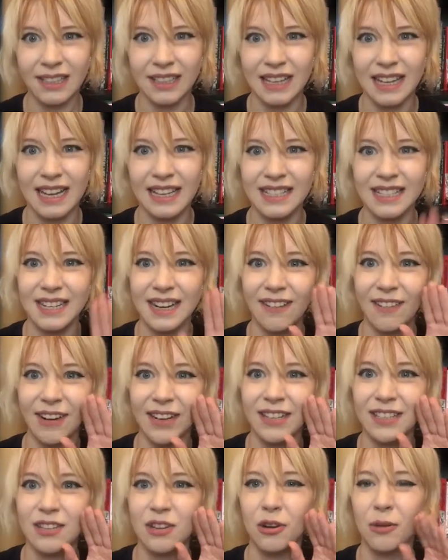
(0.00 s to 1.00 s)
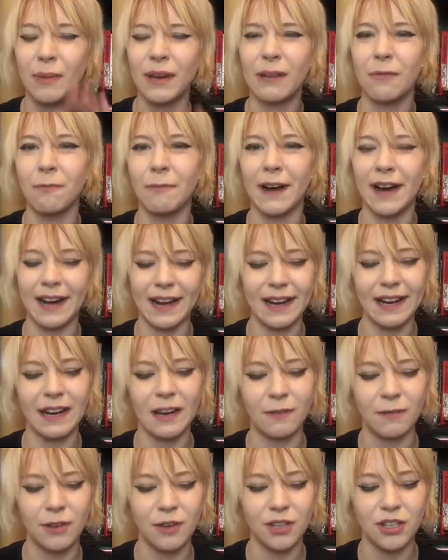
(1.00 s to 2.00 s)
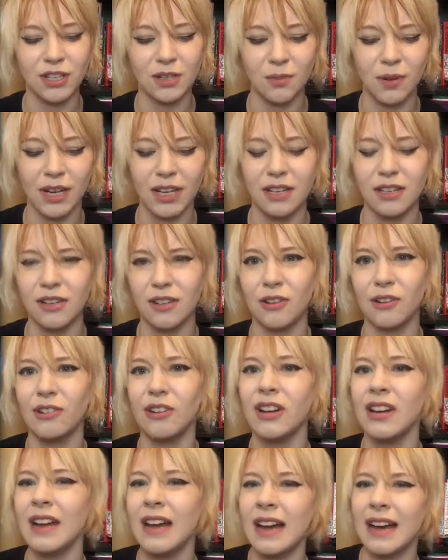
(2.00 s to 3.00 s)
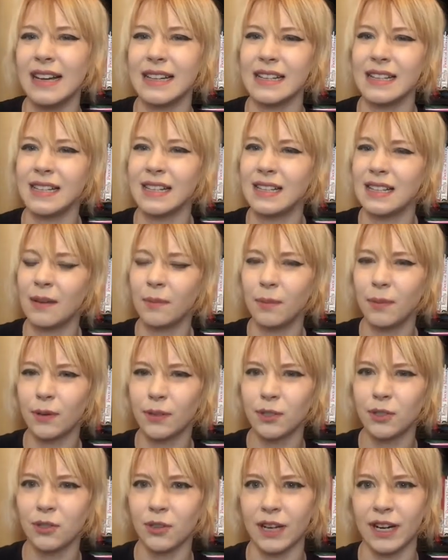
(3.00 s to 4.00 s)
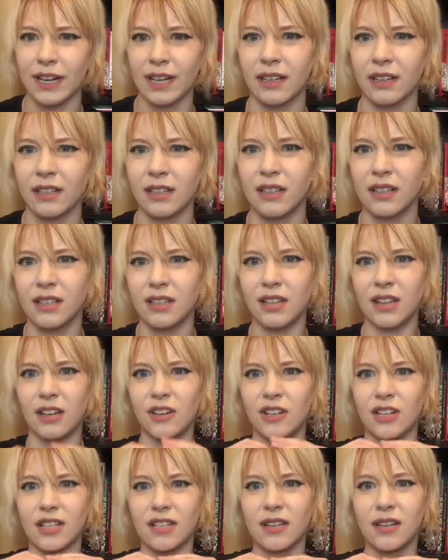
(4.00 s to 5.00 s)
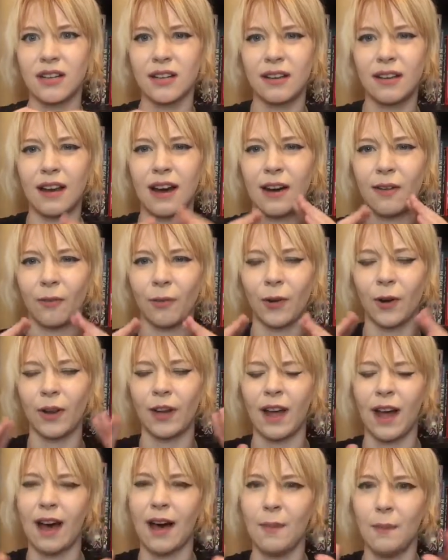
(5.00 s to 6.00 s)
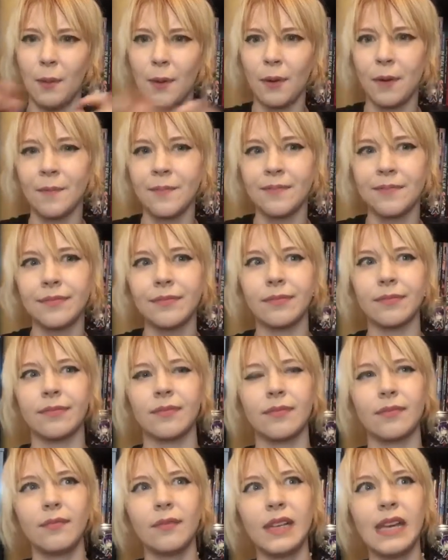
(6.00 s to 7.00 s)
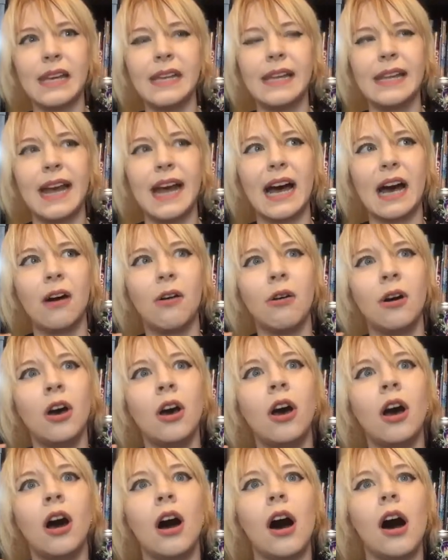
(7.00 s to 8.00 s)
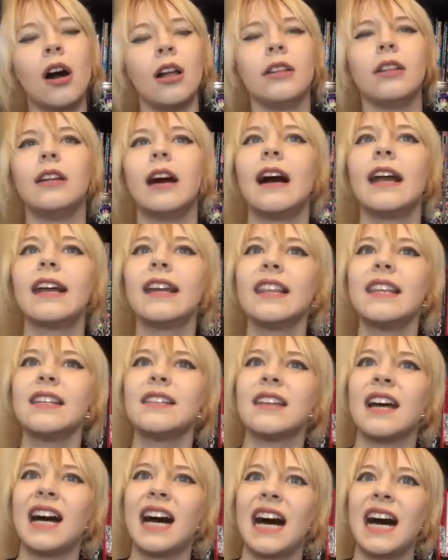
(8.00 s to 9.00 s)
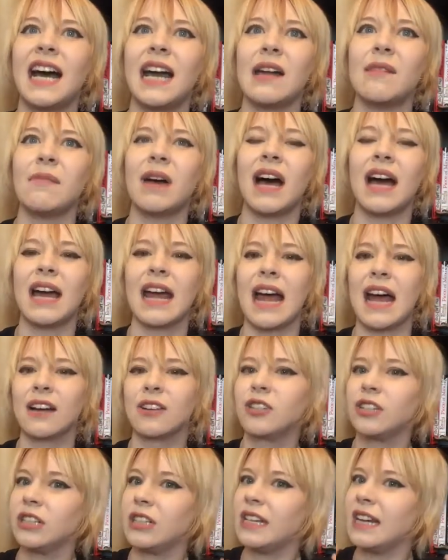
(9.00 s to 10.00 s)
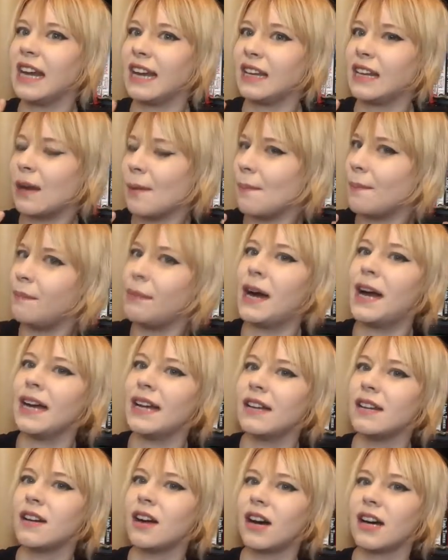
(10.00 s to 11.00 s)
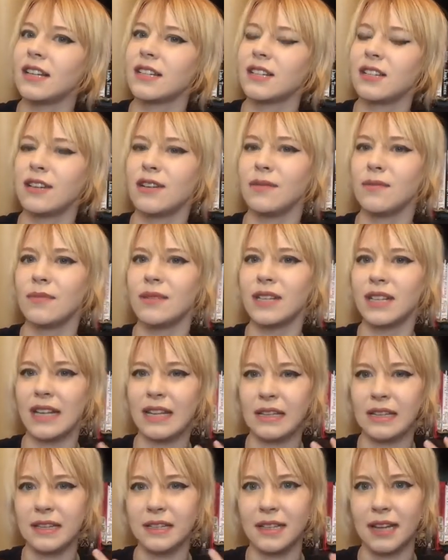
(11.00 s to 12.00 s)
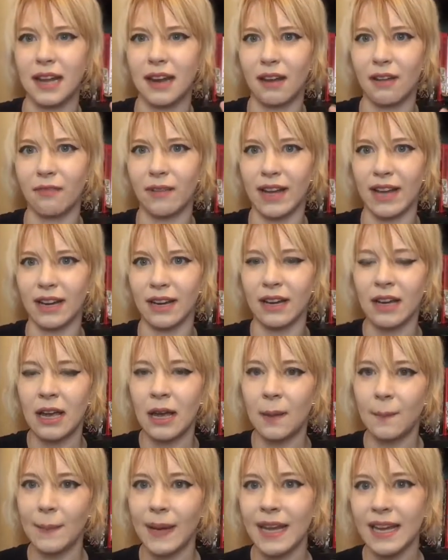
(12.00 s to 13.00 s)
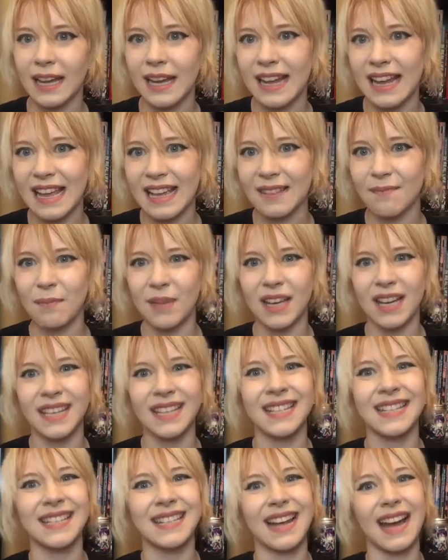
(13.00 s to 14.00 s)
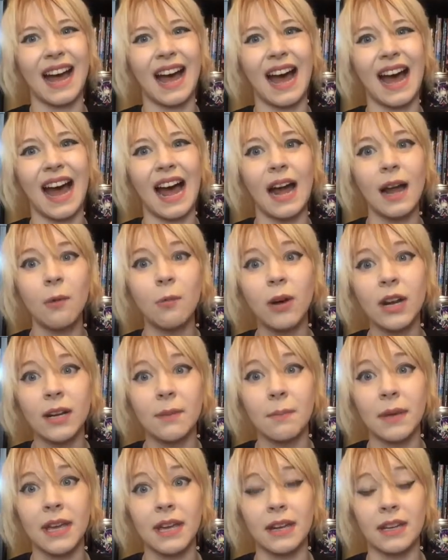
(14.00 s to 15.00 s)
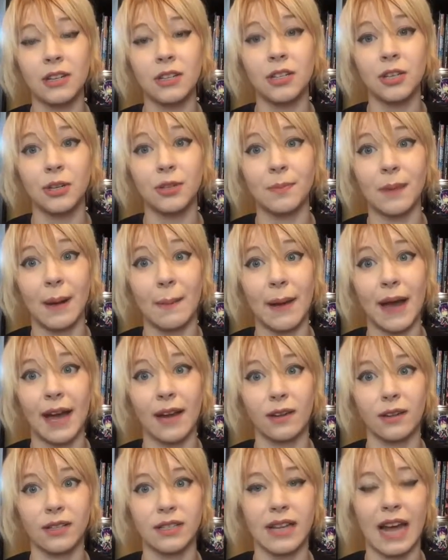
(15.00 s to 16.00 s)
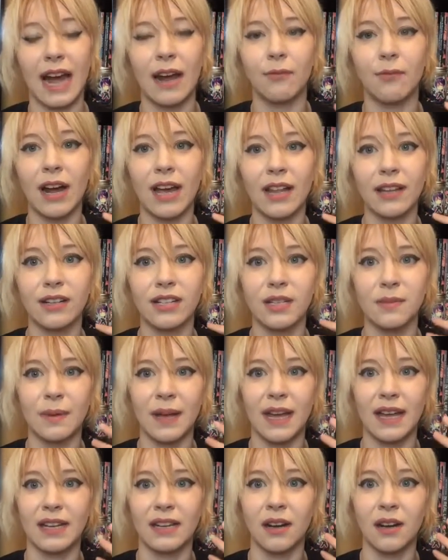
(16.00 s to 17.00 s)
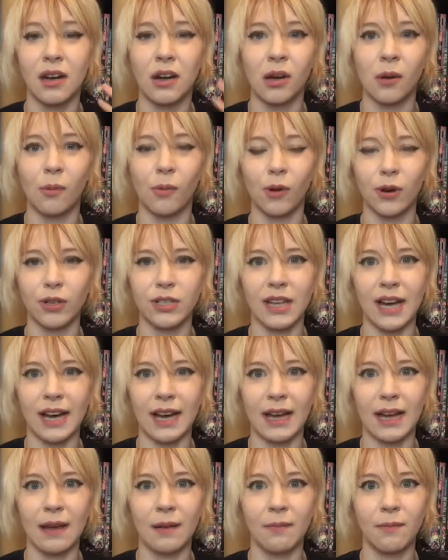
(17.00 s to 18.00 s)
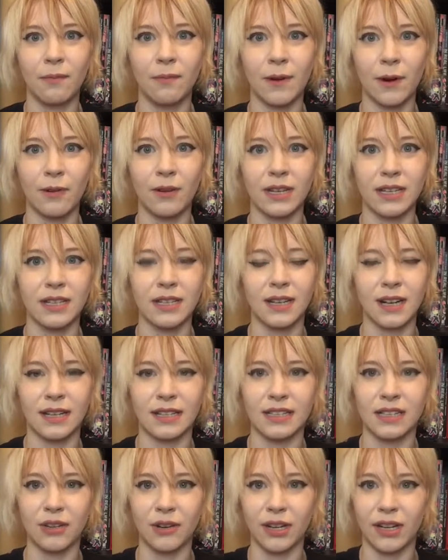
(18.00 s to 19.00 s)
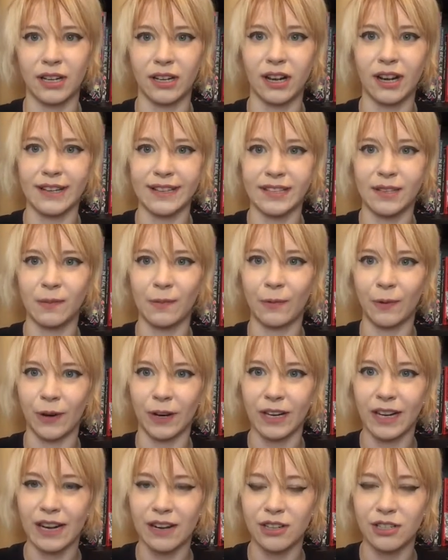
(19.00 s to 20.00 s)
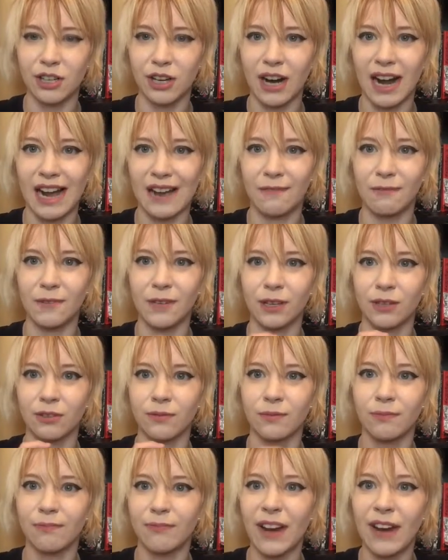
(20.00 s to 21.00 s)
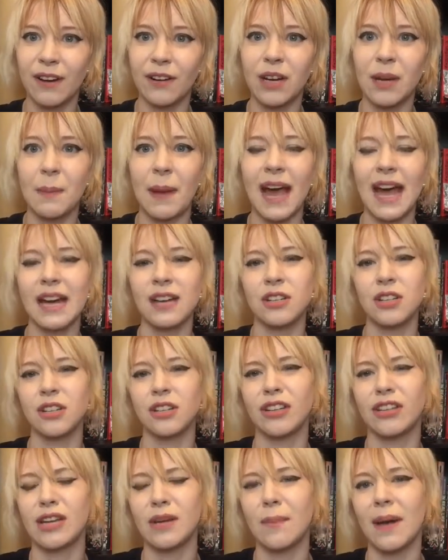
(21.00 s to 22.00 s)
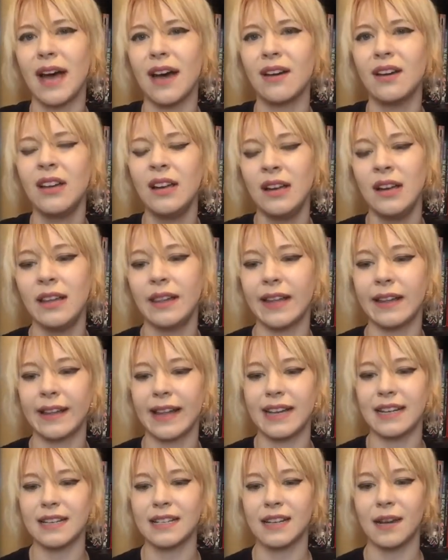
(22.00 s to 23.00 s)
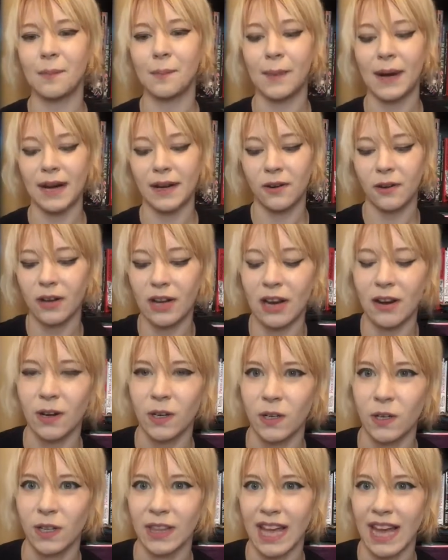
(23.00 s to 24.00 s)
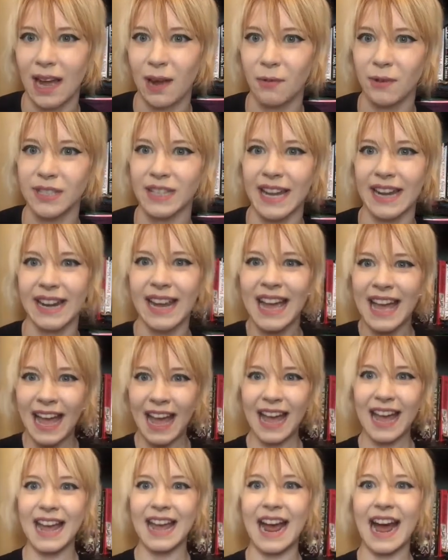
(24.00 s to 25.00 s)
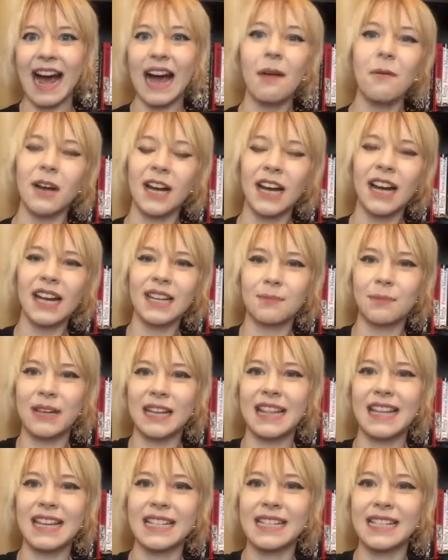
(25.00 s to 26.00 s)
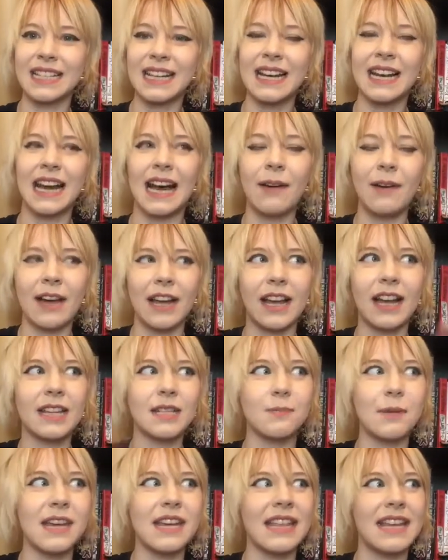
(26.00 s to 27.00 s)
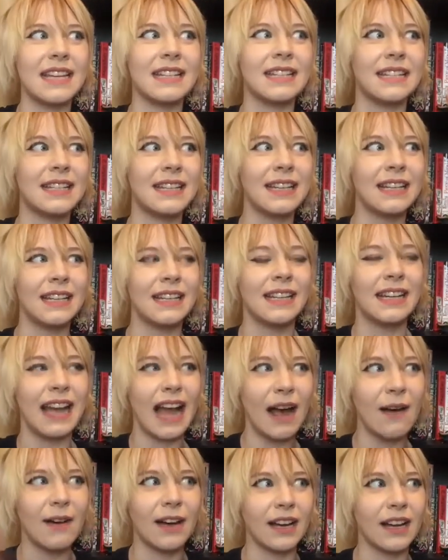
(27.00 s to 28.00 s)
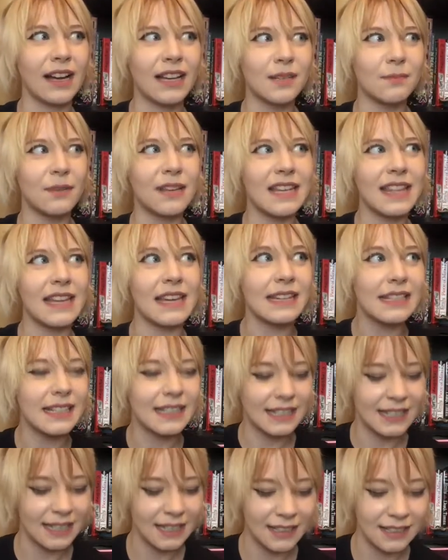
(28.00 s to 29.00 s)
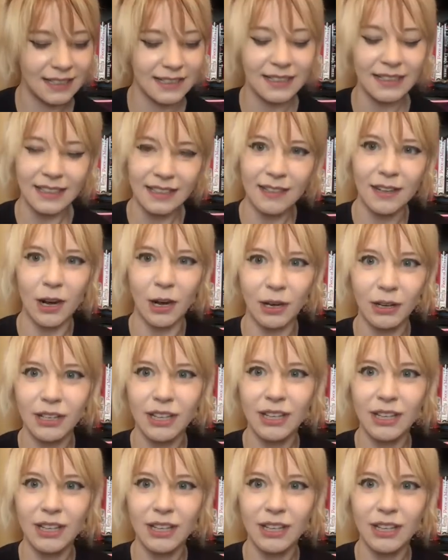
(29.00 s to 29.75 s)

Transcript: it's going to be fine if you just want to do a simple trick to just cover it up. Now, a lot of the time I actually end up buying costumes instead of like making it because I want to pick and choose my battles. I'd rather spend more time focused on sewing a costume for a character I feel very passionately about than like some minor character that I was like, hey, I want to cosplay this, I want to cosplay this, I want to cosplay this. You know